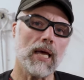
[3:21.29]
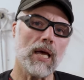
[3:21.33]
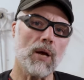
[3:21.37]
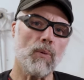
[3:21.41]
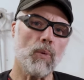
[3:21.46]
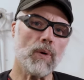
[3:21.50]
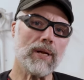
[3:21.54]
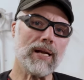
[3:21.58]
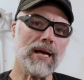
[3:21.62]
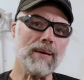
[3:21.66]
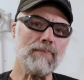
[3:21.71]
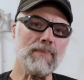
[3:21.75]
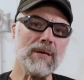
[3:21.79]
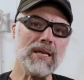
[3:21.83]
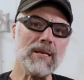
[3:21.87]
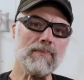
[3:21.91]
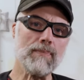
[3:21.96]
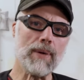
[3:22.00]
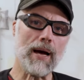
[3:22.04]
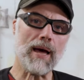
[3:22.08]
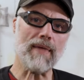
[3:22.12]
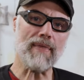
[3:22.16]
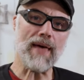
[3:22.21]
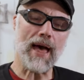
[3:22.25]
And what I
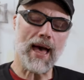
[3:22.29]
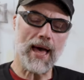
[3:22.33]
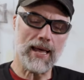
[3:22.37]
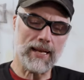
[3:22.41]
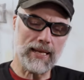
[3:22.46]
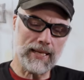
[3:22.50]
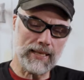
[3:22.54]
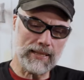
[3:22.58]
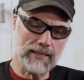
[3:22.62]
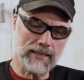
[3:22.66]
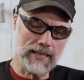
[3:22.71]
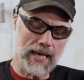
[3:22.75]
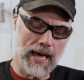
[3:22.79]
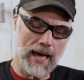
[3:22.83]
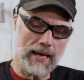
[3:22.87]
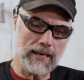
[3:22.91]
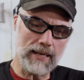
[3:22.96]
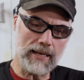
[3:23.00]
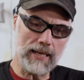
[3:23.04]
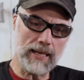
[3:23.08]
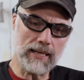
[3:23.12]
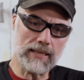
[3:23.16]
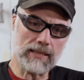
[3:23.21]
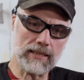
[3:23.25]
mean by that is
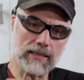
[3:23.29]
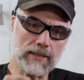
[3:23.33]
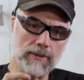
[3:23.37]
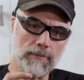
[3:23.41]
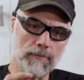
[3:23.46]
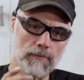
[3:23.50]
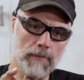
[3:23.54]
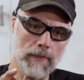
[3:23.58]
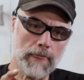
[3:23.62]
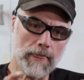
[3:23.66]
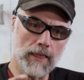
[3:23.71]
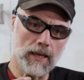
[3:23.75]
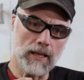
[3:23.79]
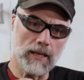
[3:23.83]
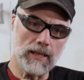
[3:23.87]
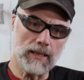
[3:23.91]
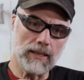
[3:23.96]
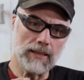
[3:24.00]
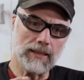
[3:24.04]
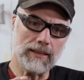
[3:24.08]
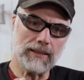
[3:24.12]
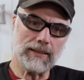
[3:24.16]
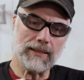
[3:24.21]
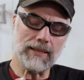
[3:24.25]
that it's,
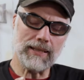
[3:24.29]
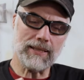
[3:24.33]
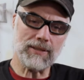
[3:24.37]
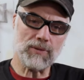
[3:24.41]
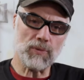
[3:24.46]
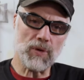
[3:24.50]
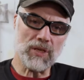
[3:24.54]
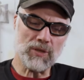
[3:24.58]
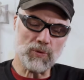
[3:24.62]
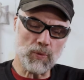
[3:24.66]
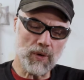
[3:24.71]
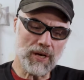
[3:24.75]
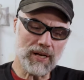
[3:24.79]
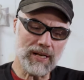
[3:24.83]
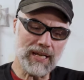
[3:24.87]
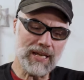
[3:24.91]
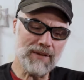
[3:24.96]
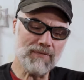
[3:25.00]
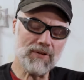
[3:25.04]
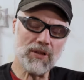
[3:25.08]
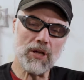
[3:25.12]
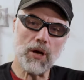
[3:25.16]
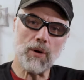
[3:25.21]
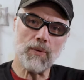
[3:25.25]
it's, it's weird,
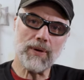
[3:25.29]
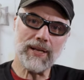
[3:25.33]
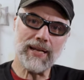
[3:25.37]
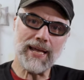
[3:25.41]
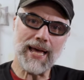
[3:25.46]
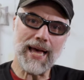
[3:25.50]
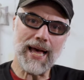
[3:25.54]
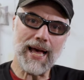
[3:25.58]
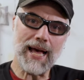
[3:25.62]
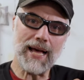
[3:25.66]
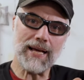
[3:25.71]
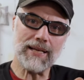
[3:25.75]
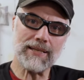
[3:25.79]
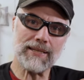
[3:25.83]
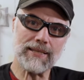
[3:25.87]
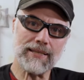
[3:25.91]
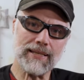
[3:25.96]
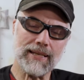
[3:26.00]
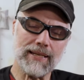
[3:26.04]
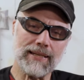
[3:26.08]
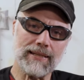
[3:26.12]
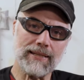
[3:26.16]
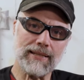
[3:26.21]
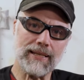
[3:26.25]
even though it has
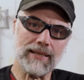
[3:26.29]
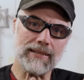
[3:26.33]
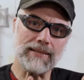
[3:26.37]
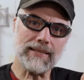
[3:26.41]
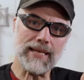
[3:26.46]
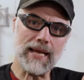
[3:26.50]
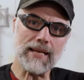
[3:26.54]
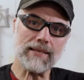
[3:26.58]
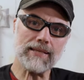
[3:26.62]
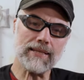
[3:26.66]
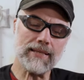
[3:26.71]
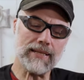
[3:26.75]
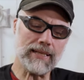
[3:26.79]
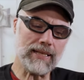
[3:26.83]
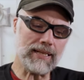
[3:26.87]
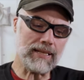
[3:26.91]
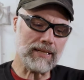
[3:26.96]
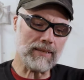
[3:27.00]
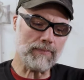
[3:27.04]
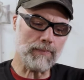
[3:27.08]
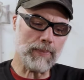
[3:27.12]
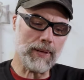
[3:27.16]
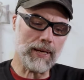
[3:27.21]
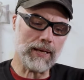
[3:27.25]
the, the density
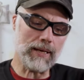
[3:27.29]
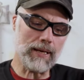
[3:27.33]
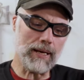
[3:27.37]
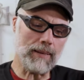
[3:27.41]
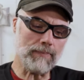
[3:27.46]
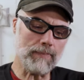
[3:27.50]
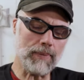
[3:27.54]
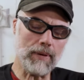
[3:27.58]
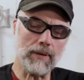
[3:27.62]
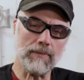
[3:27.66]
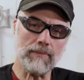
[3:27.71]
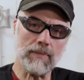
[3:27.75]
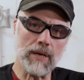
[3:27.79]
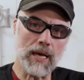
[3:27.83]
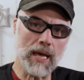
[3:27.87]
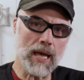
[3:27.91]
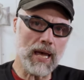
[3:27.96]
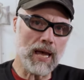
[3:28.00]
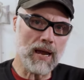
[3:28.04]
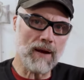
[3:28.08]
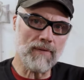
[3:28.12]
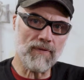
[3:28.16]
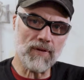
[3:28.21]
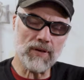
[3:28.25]
to pick up
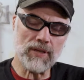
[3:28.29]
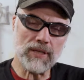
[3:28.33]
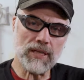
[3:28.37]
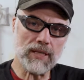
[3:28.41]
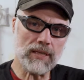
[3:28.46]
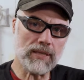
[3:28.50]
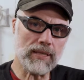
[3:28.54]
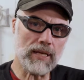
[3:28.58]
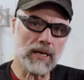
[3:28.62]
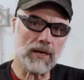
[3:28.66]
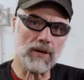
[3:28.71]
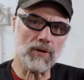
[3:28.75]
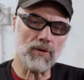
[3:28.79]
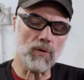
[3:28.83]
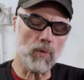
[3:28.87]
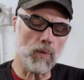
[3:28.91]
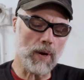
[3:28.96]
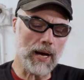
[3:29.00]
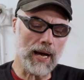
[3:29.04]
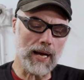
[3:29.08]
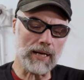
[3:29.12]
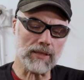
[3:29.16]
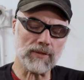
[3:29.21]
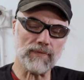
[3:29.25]
every detail in the
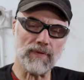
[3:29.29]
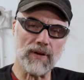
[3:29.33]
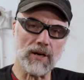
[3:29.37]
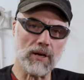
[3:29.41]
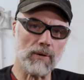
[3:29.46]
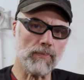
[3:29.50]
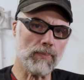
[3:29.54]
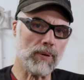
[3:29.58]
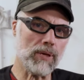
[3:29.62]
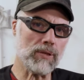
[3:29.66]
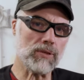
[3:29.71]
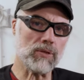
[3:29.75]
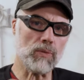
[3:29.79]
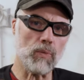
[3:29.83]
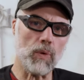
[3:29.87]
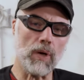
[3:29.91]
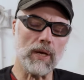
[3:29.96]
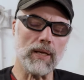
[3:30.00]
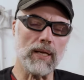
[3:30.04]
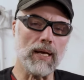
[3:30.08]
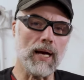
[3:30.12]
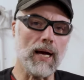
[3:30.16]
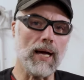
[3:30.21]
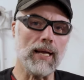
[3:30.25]
wax, fingerprints and
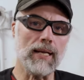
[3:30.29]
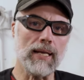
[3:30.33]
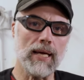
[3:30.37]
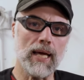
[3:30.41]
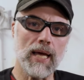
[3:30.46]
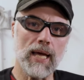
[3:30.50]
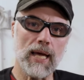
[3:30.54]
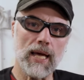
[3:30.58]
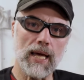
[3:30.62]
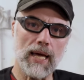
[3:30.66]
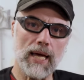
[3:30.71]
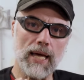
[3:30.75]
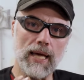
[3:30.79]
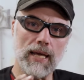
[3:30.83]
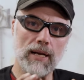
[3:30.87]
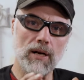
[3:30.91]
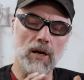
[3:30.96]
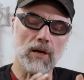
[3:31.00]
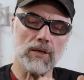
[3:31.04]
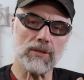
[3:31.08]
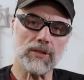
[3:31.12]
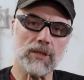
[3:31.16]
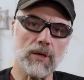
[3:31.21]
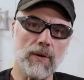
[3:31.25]
whatnot, it
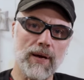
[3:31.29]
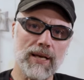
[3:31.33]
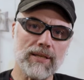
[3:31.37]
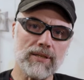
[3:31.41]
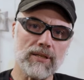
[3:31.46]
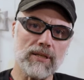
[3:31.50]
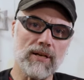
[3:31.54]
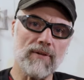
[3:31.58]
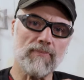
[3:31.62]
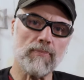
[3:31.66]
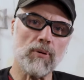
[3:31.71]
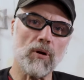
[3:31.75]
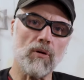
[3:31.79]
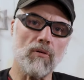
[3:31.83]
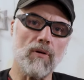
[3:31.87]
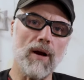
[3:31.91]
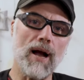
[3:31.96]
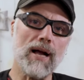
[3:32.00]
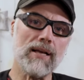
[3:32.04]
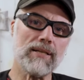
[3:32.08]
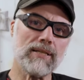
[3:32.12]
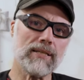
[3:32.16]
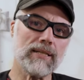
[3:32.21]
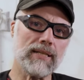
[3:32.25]
also has enough
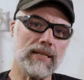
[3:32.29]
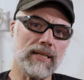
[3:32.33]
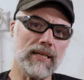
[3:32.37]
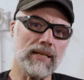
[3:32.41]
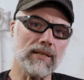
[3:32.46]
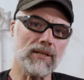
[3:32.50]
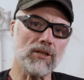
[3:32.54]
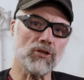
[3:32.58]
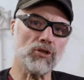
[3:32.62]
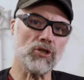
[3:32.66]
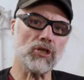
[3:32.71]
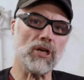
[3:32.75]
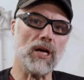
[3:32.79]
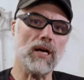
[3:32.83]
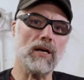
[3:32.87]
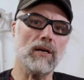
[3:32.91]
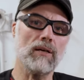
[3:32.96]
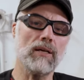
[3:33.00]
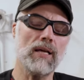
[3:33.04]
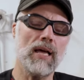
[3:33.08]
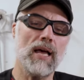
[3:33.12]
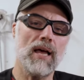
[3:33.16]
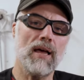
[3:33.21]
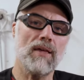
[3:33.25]
porosity in the
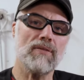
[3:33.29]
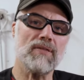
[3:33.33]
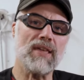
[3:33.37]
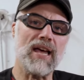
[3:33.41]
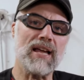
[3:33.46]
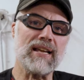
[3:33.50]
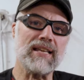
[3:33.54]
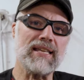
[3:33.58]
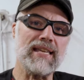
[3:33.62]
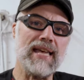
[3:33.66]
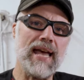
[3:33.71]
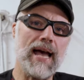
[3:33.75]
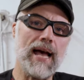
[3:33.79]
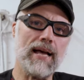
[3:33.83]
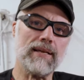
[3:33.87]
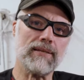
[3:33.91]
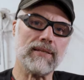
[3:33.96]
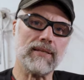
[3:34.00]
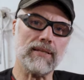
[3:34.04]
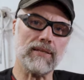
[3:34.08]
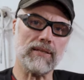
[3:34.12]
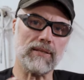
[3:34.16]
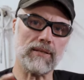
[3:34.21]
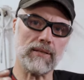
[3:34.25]
shell that
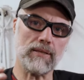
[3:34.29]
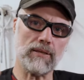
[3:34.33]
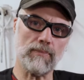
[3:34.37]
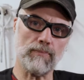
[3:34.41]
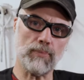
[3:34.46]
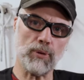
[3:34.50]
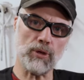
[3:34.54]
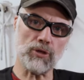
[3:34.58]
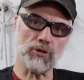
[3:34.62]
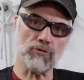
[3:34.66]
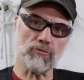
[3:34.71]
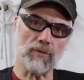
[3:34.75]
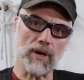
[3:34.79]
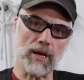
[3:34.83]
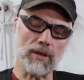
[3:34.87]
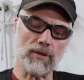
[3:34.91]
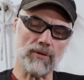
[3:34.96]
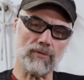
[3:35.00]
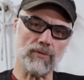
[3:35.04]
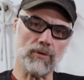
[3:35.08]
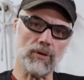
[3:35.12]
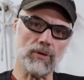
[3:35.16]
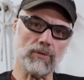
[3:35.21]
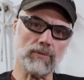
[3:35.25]
gases can push right
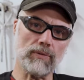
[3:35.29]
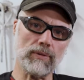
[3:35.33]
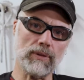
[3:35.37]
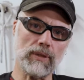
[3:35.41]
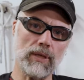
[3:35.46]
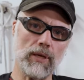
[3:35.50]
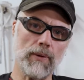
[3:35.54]
through.